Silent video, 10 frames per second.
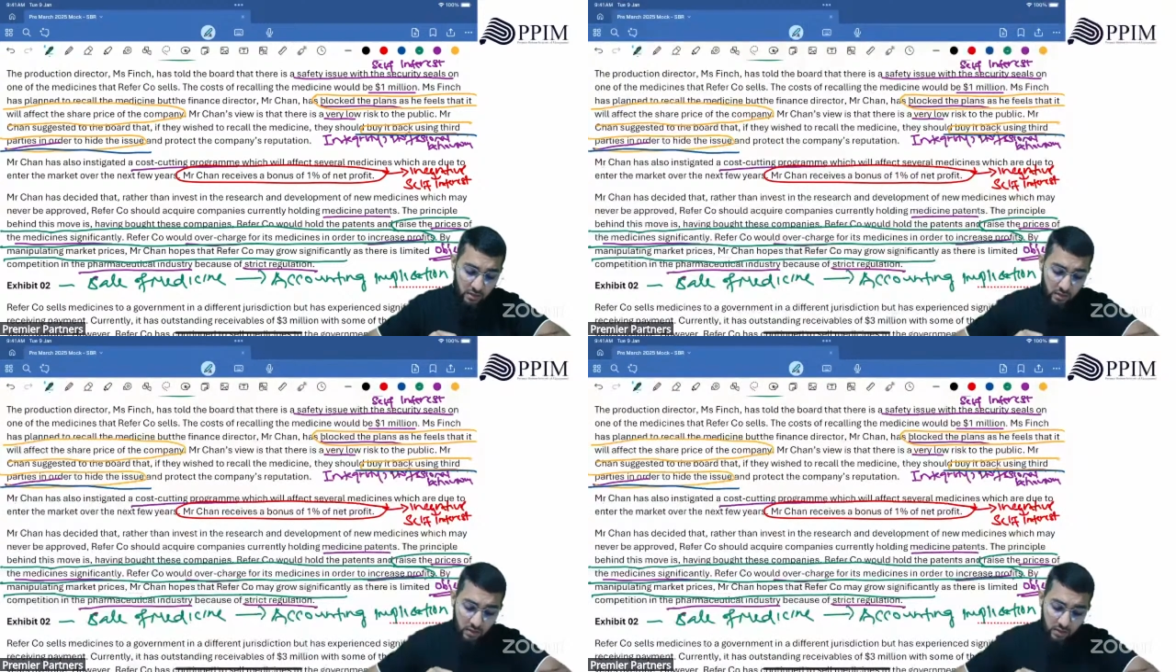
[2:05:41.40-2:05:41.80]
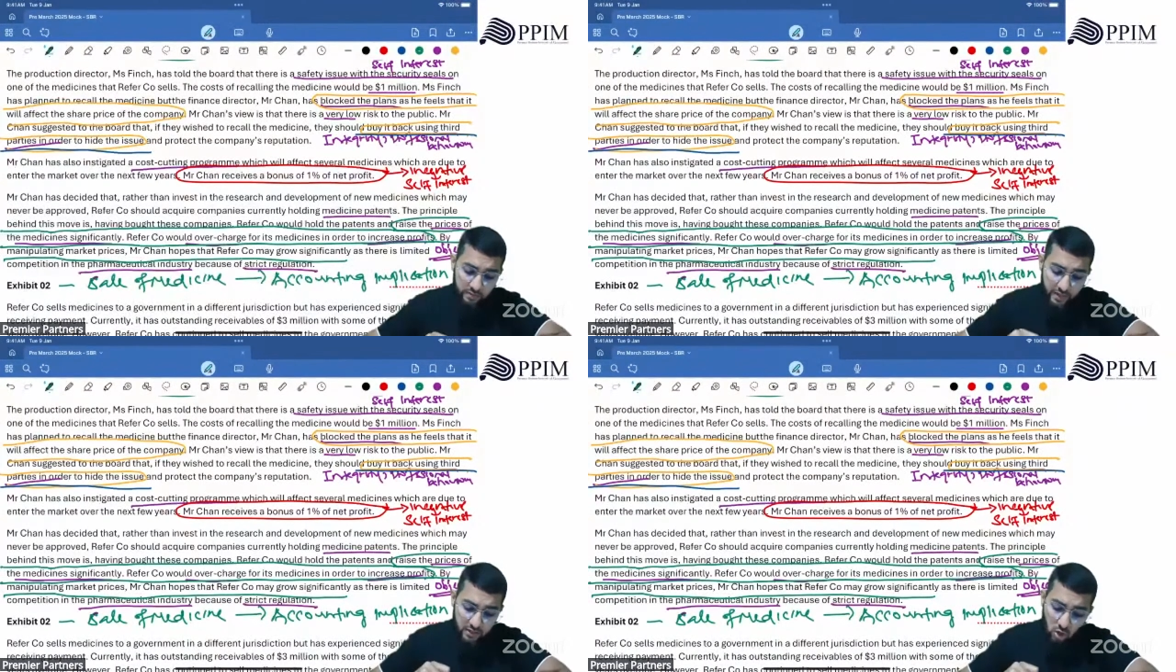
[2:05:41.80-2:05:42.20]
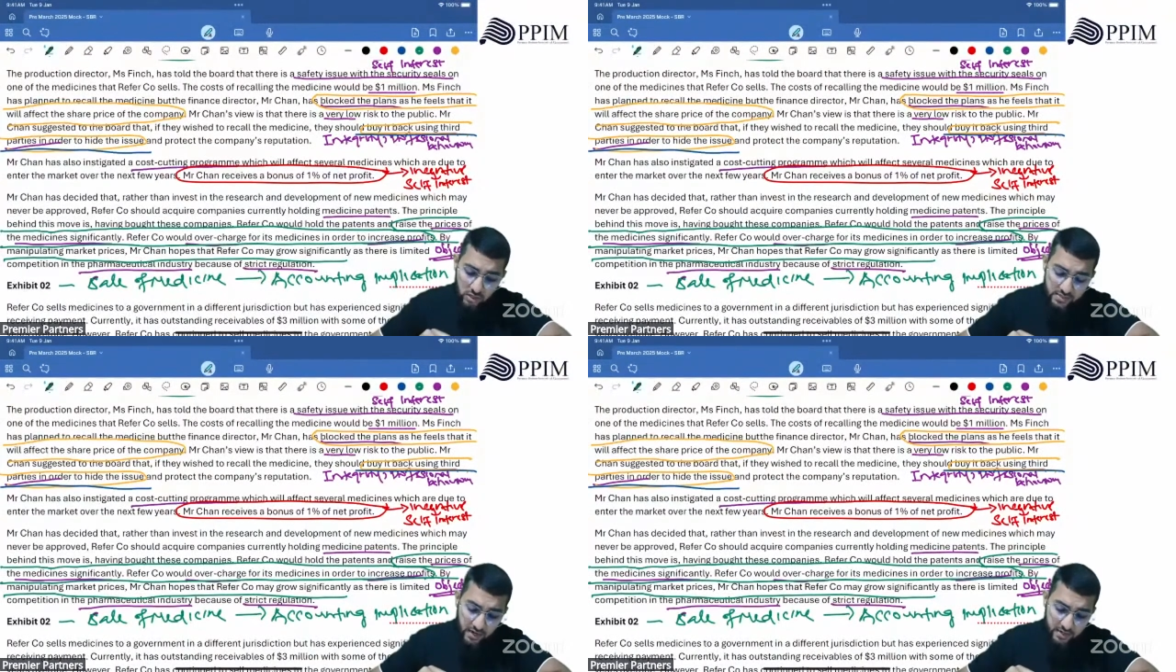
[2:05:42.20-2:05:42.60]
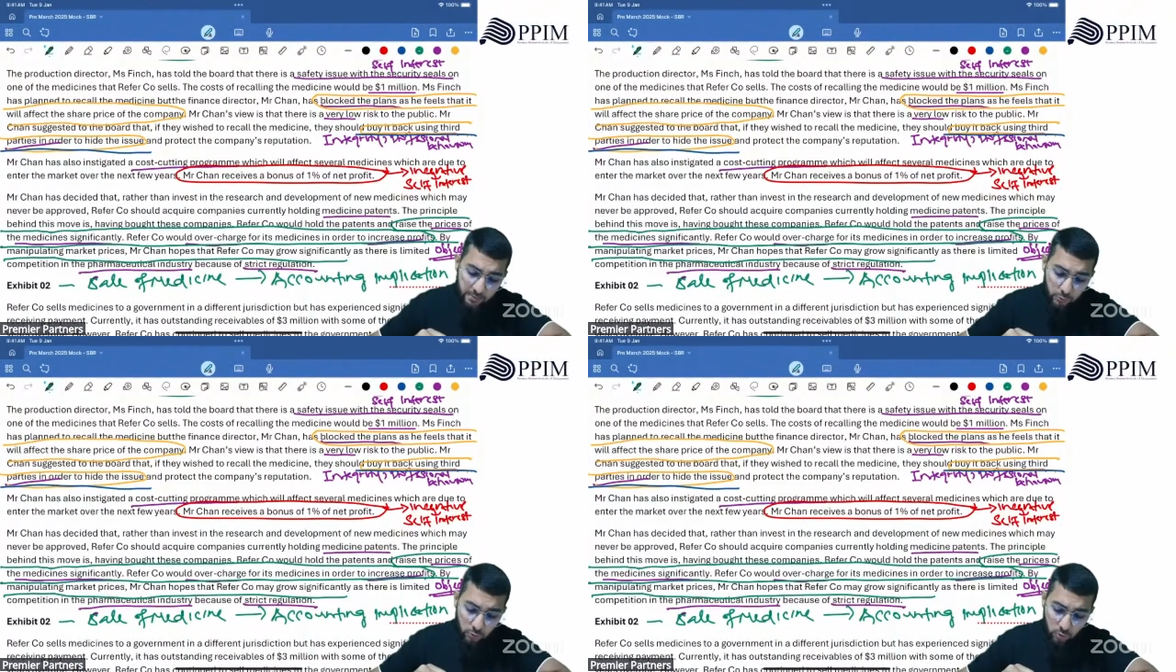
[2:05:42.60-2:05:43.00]
Then the cost cutting
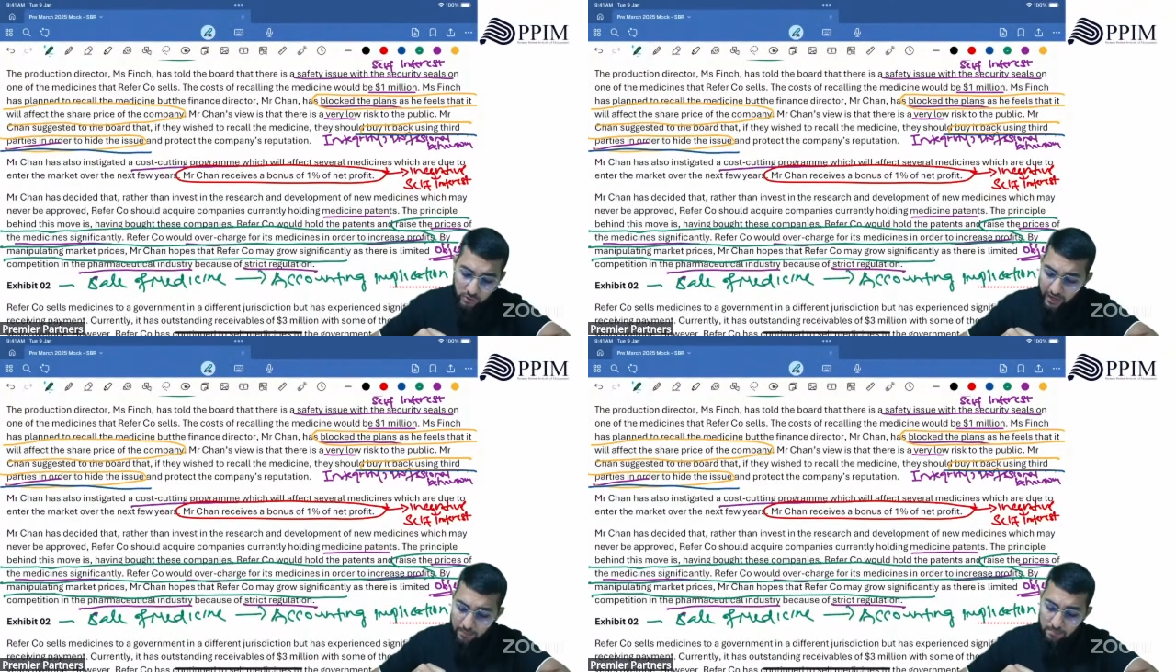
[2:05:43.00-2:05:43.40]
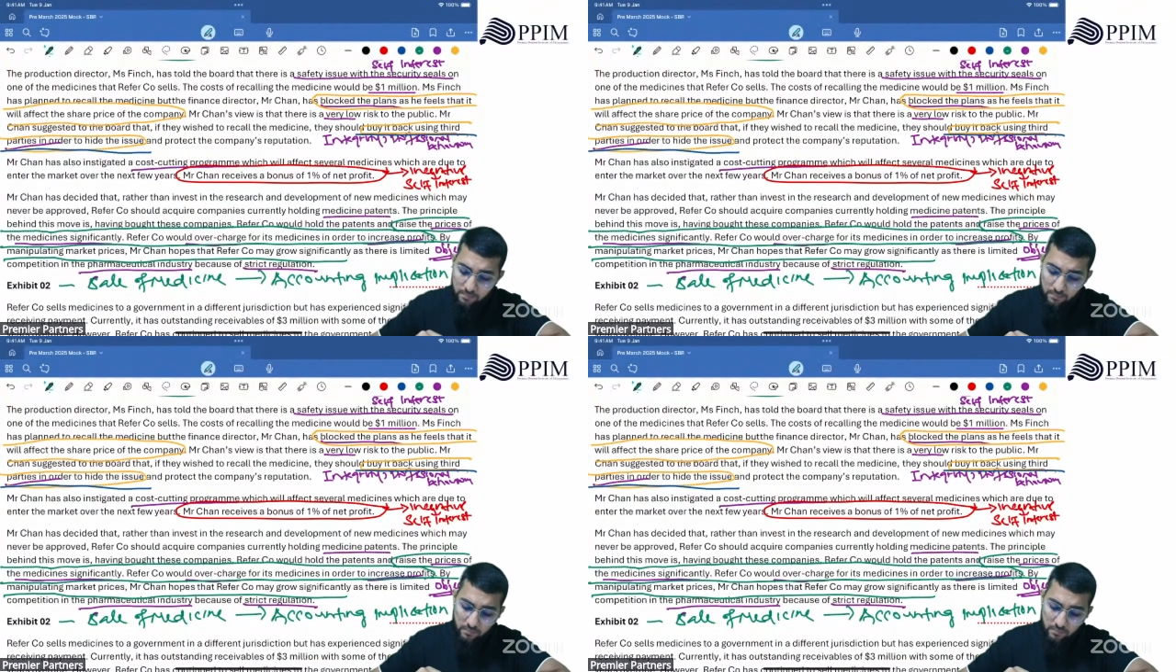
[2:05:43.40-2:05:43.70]
program